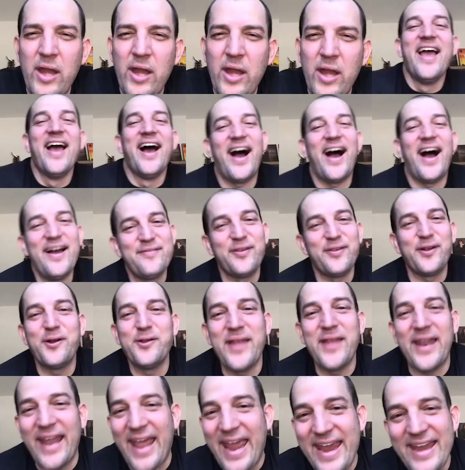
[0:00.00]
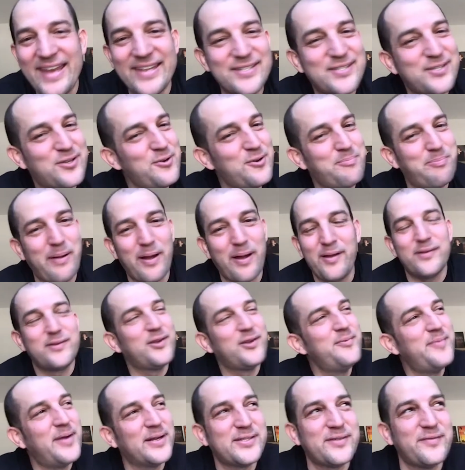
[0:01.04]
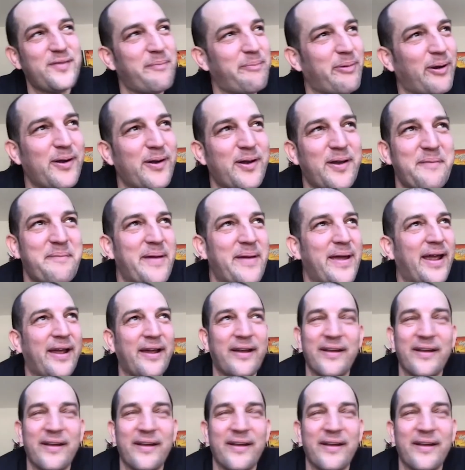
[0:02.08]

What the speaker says: No. I've learned that hate is too much of a burden to bear.